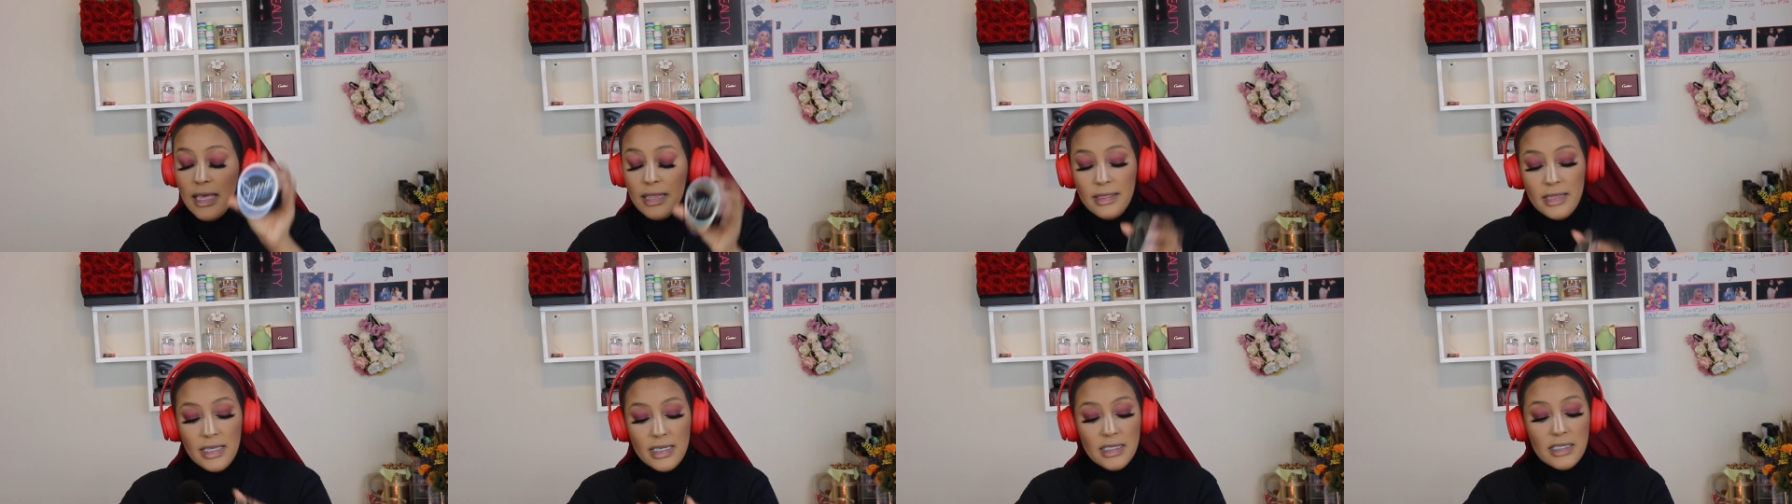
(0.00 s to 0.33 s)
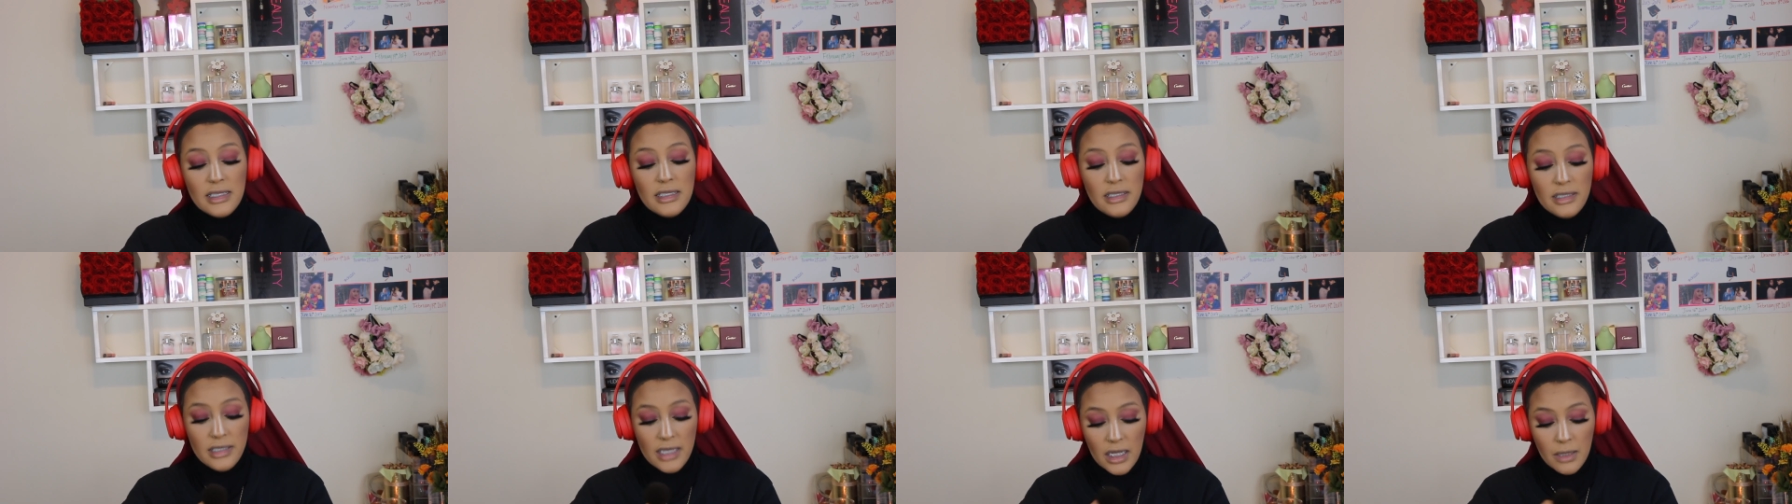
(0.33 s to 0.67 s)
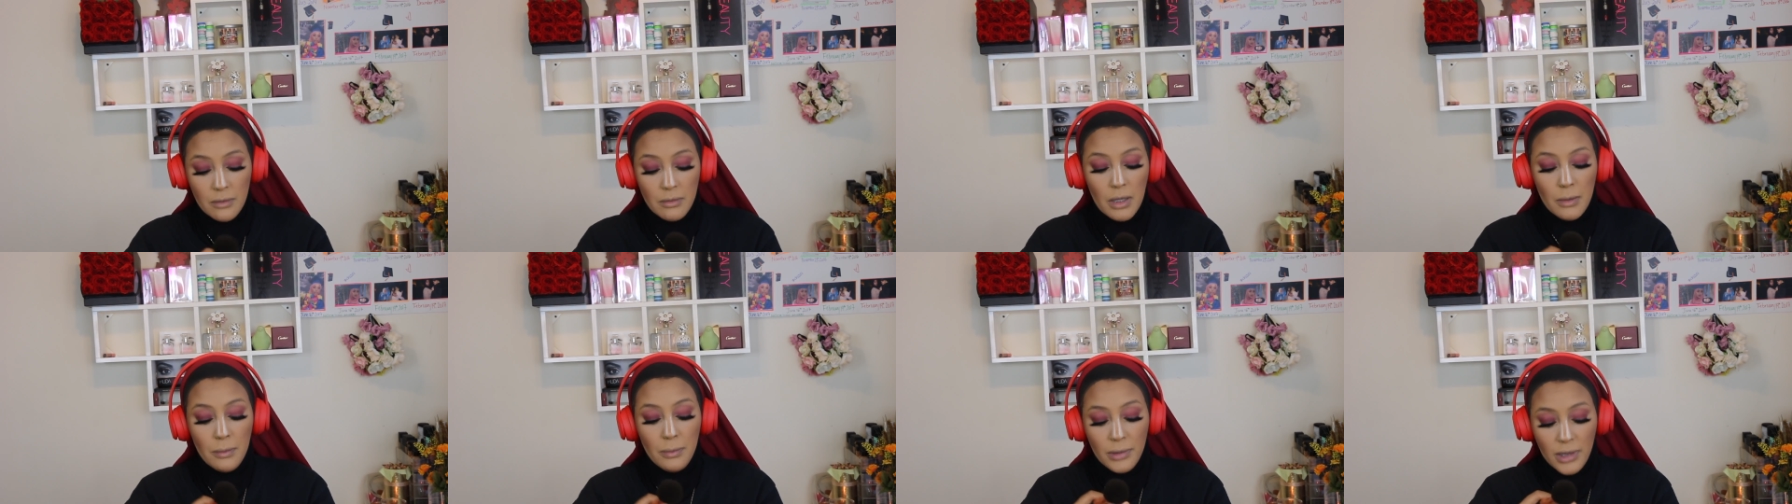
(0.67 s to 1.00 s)
this
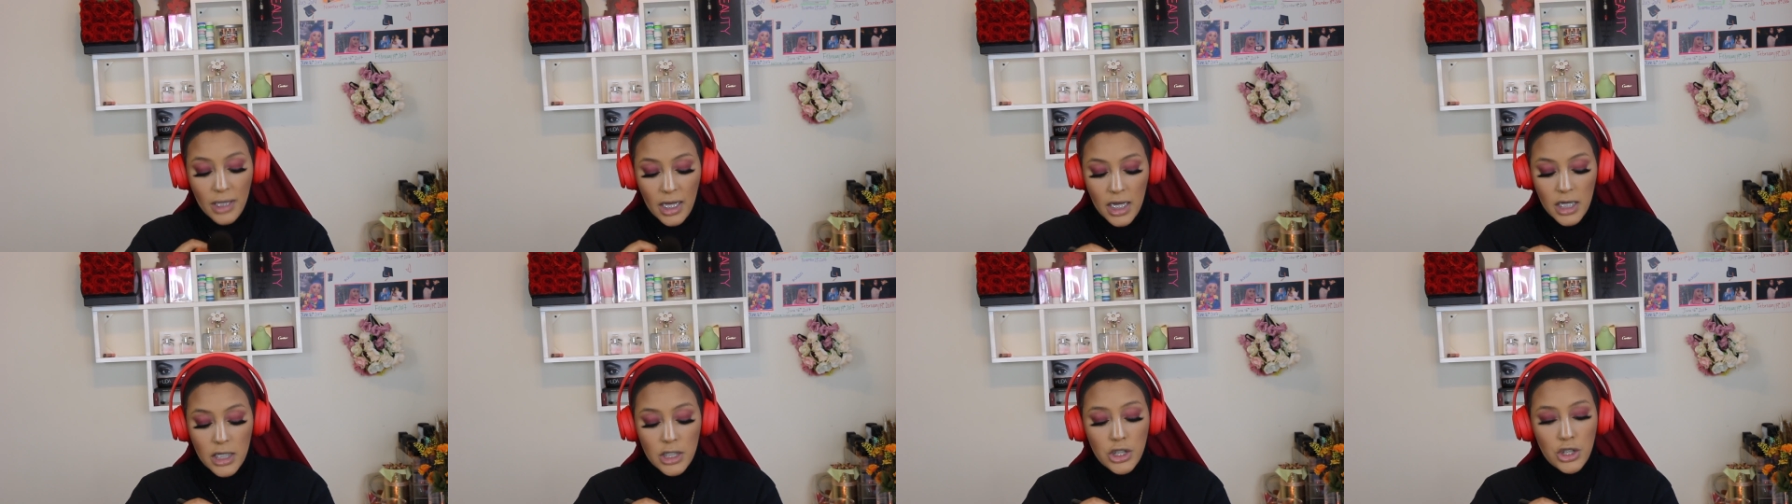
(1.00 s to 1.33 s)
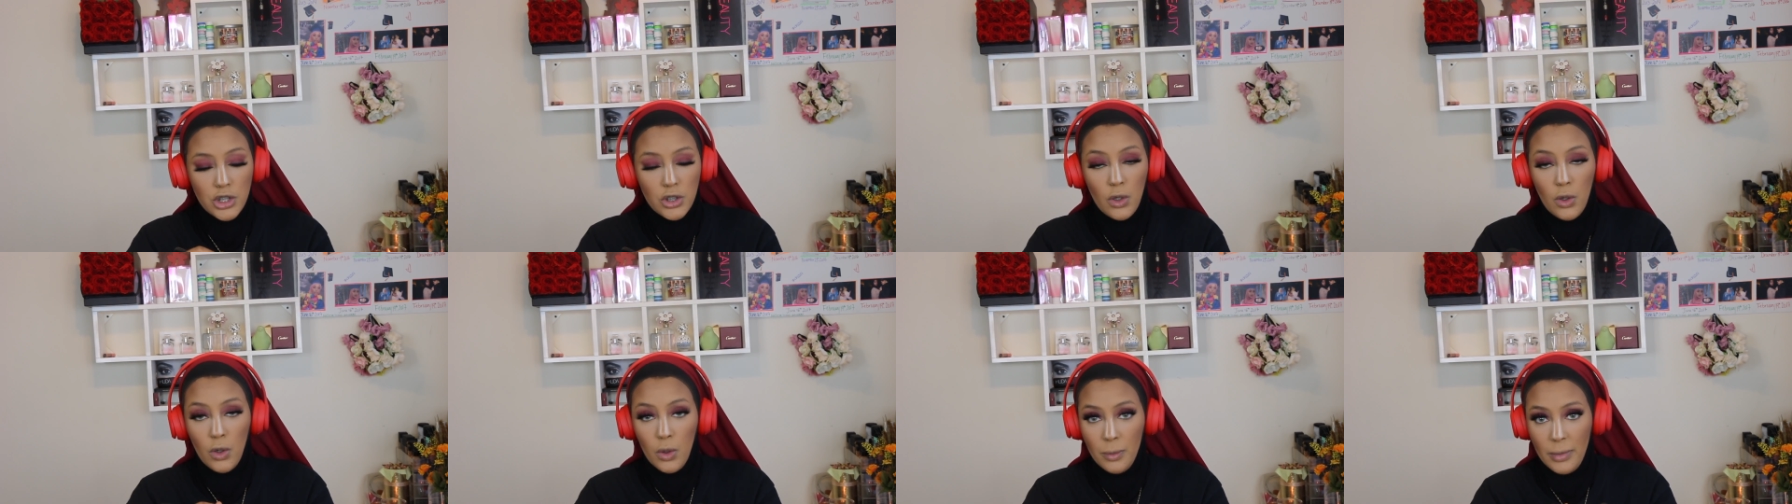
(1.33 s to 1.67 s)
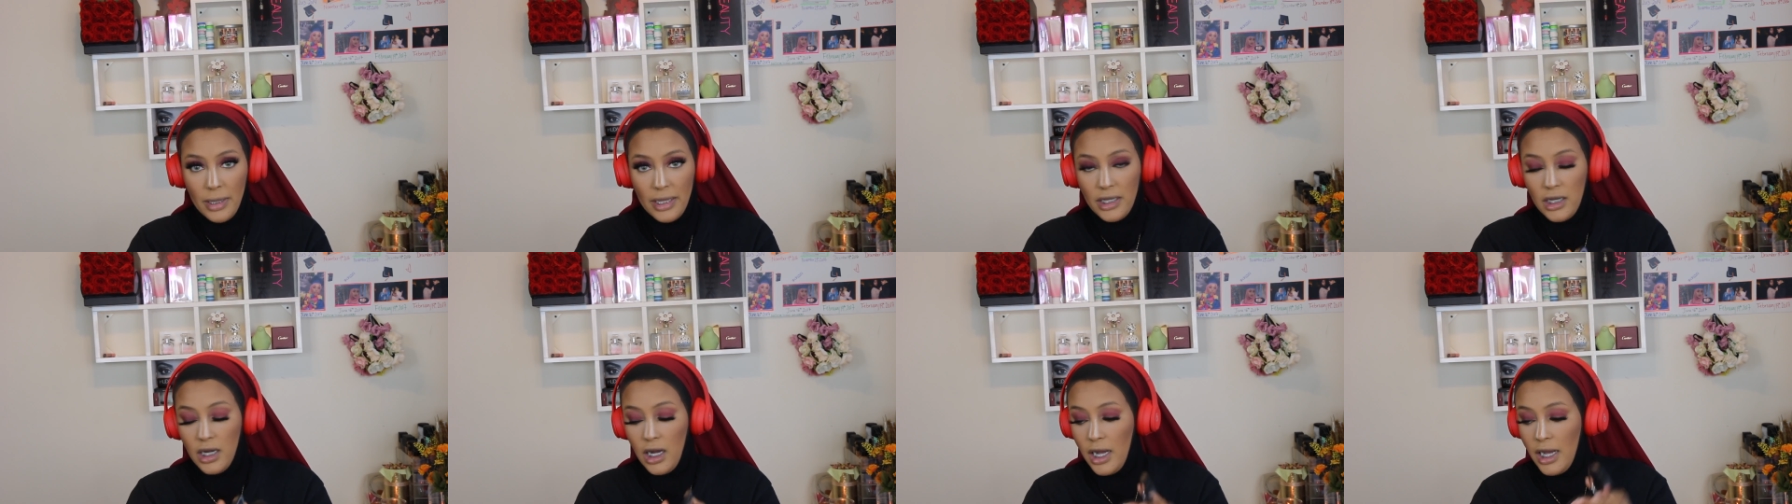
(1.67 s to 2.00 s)
Sigma blush. Oh
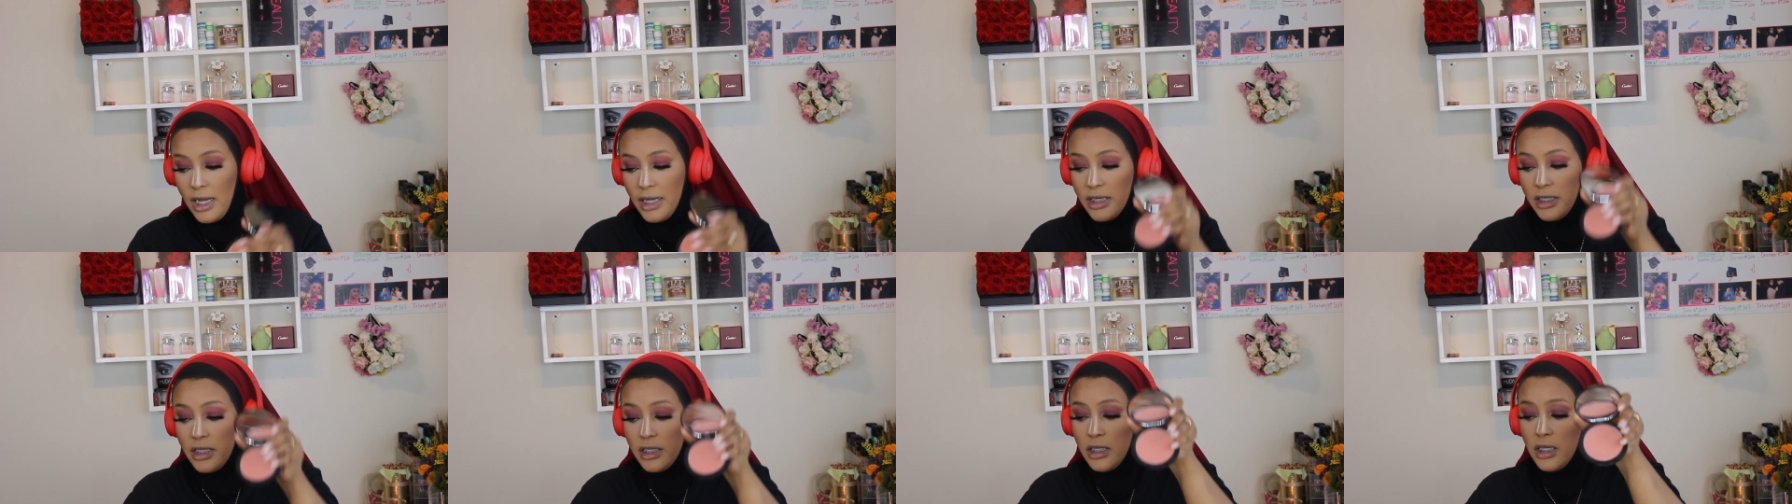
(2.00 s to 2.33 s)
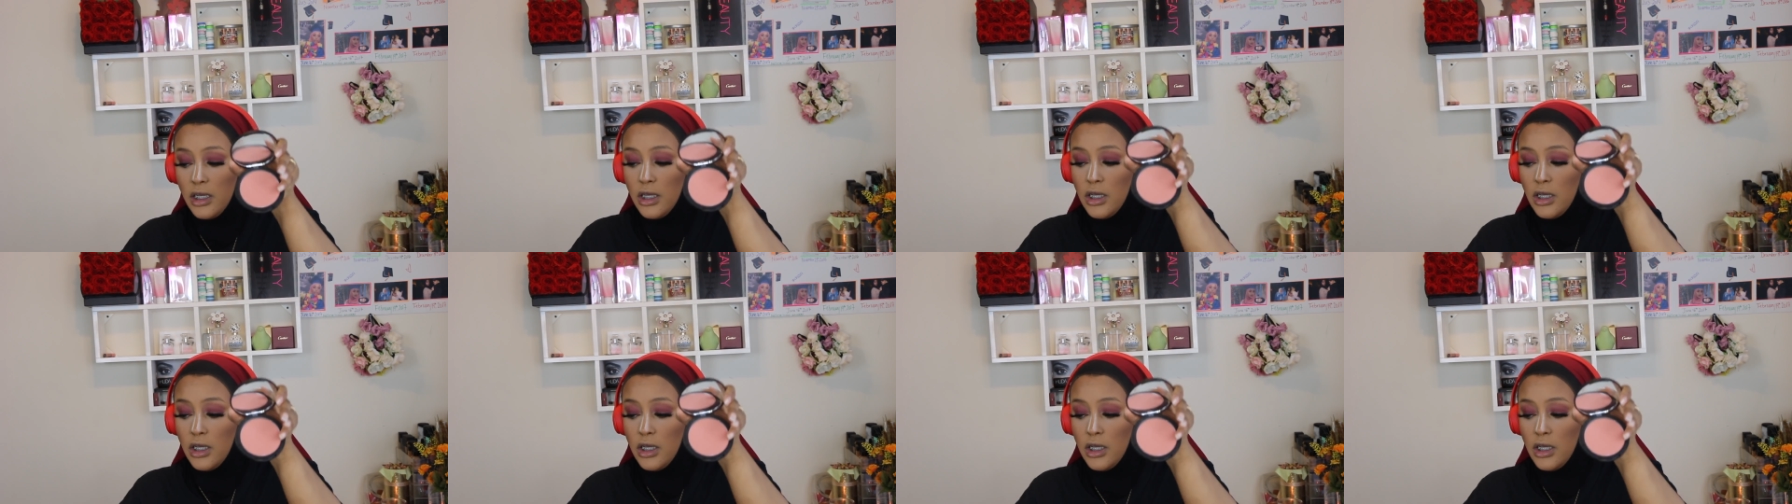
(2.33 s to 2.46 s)
my god.